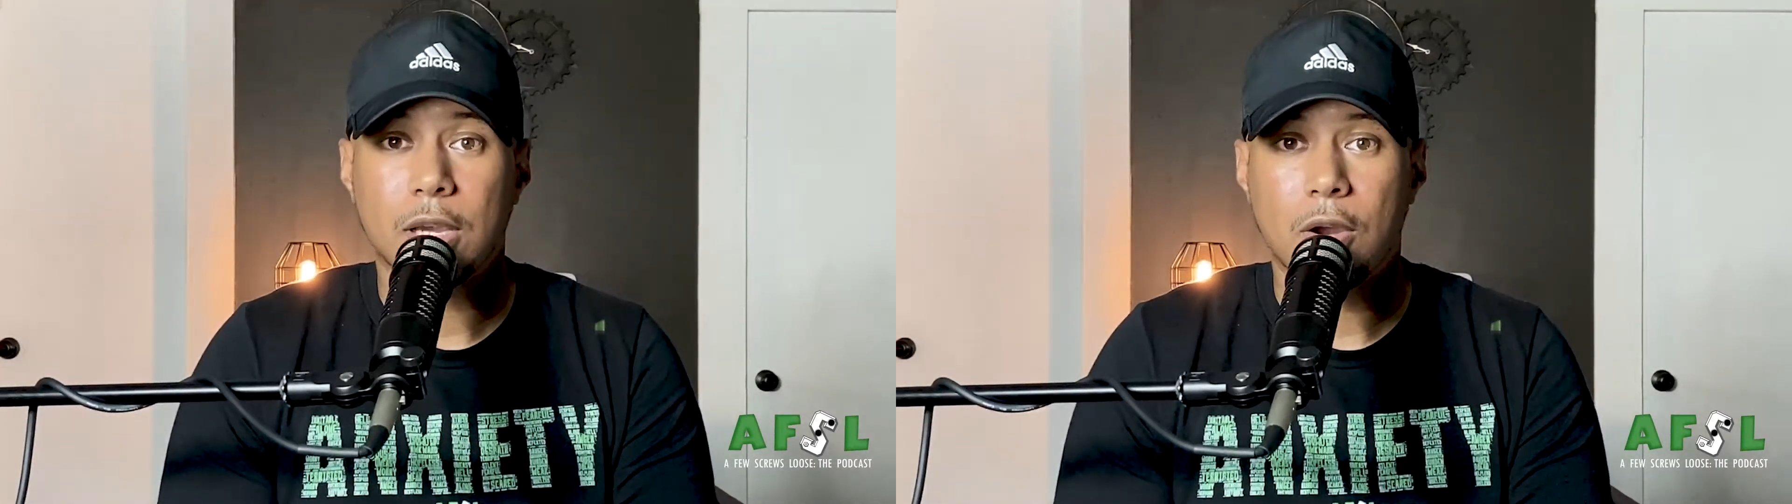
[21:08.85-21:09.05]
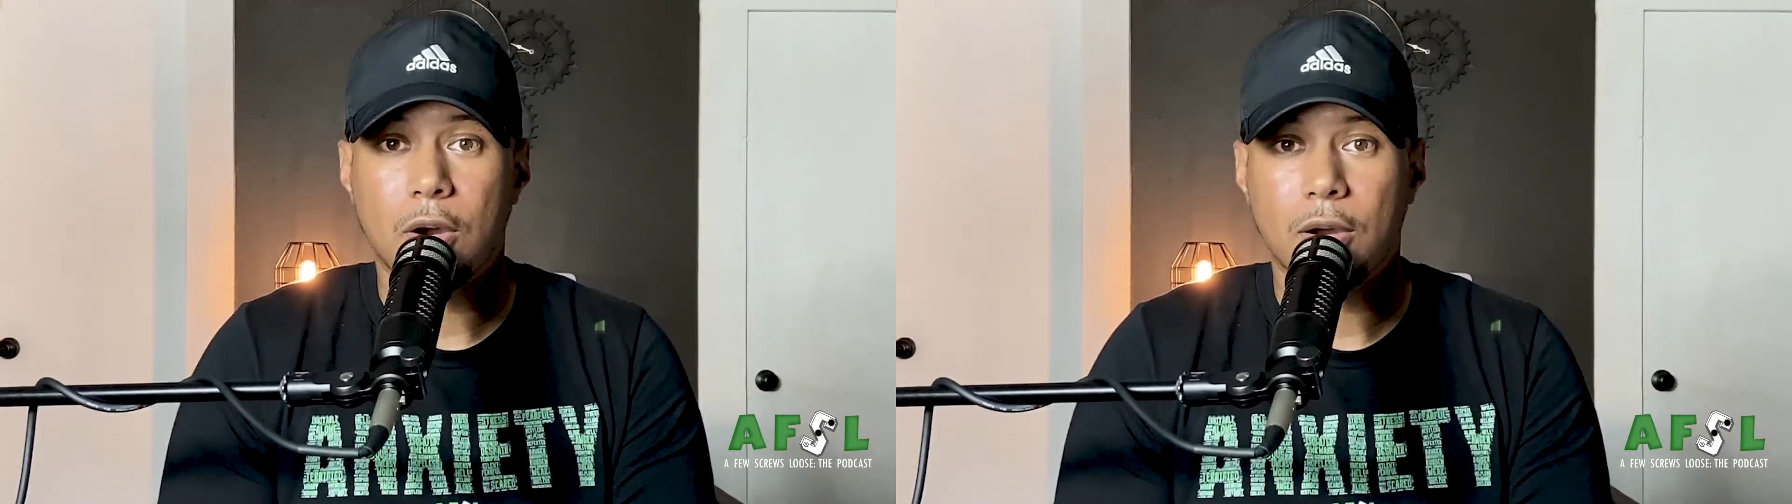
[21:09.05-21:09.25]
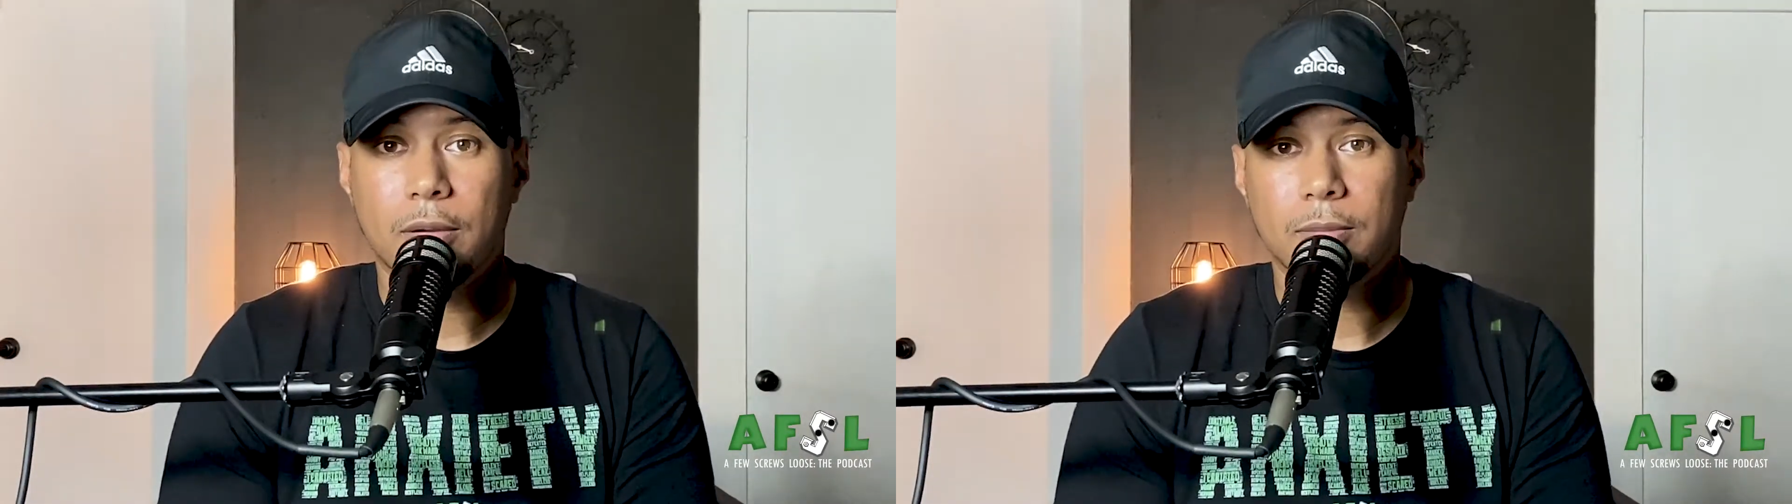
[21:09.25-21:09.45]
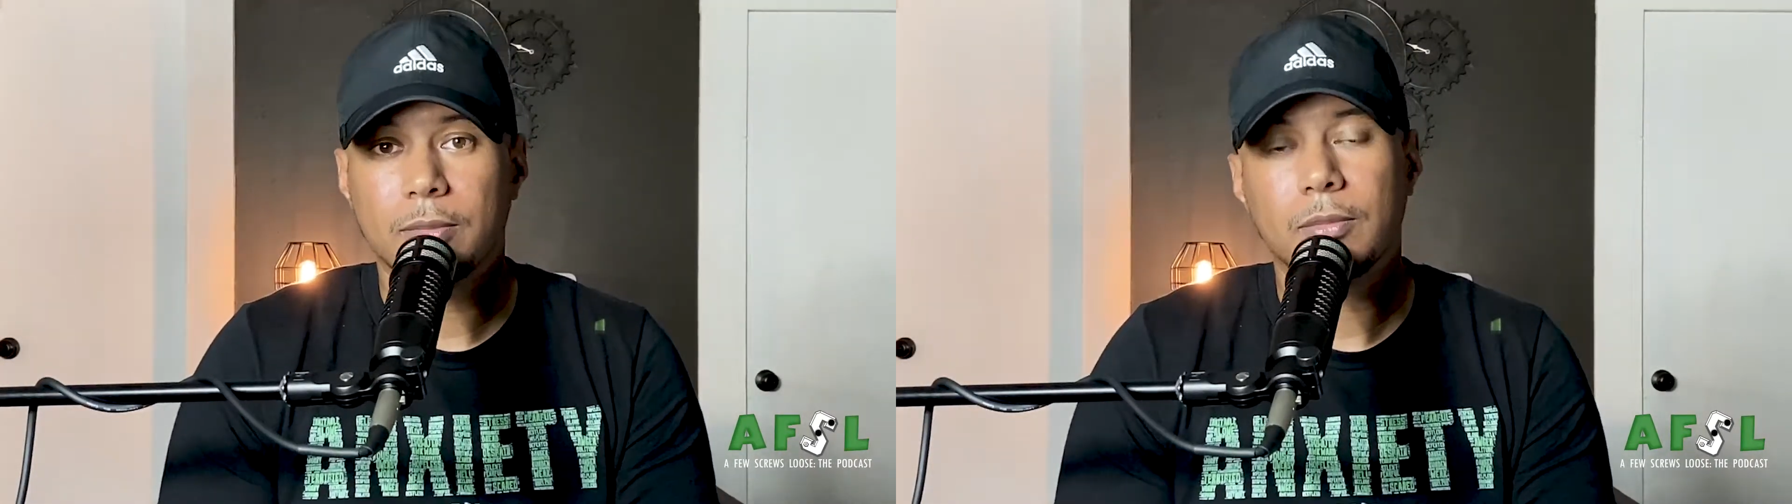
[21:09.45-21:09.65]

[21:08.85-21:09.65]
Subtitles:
I called